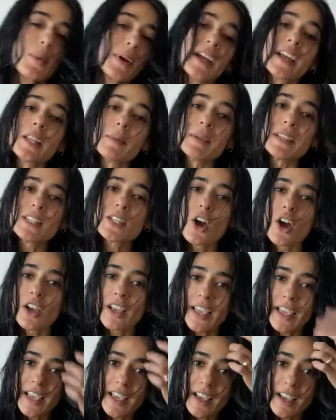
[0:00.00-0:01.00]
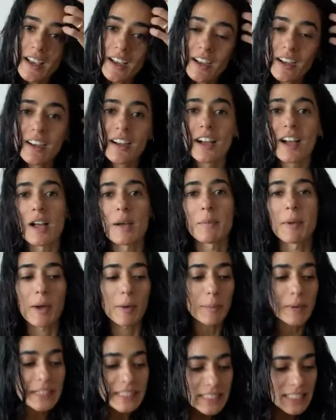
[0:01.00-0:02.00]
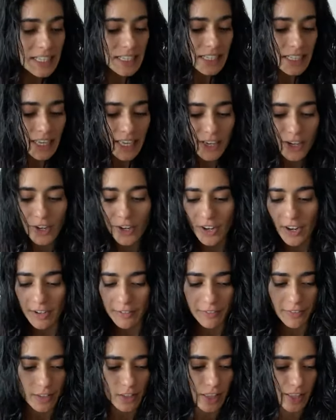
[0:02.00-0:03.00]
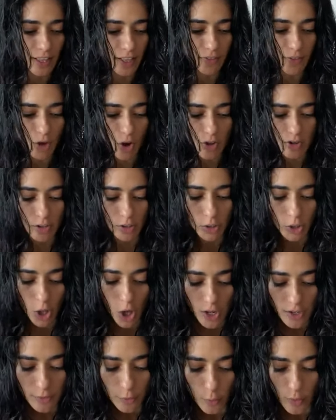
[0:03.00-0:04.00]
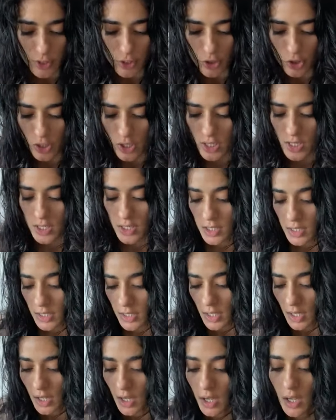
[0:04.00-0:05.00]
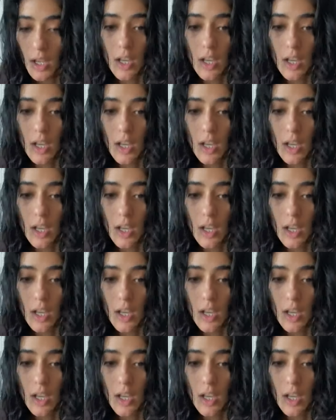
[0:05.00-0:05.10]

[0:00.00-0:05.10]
We're going to be talking about my skincare. I feel like I've gotten a lot of questions,